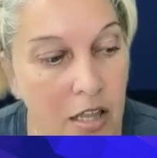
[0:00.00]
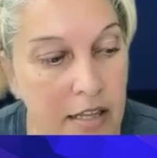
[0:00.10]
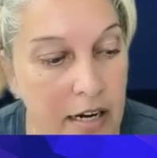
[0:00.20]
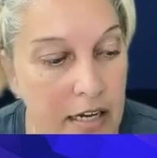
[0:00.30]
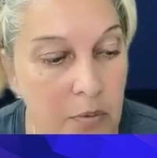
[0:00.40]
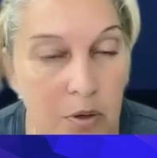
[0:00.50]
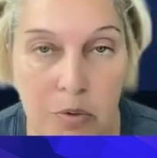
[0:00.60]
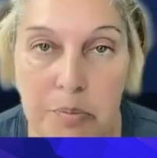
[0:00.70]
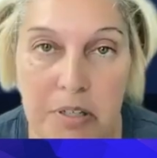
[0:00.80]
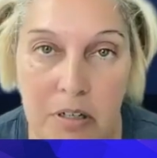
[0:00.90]
that anyone
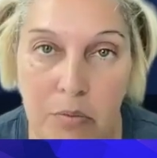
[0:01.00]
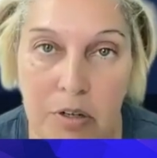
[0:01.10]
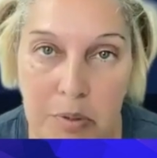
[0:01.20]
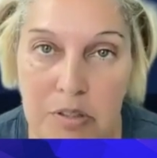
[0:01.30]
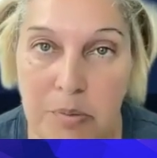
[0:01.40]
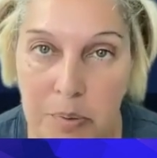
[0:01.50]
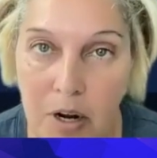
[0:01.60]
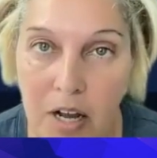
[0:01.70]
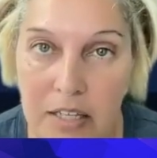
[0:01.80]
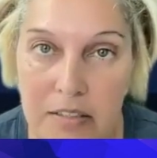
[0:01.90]
would have been
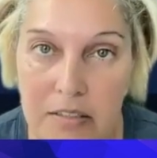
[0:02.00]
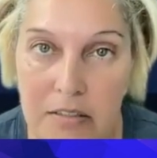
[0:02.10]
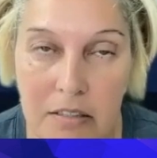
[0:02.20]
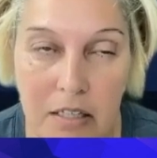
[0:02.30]
surprised.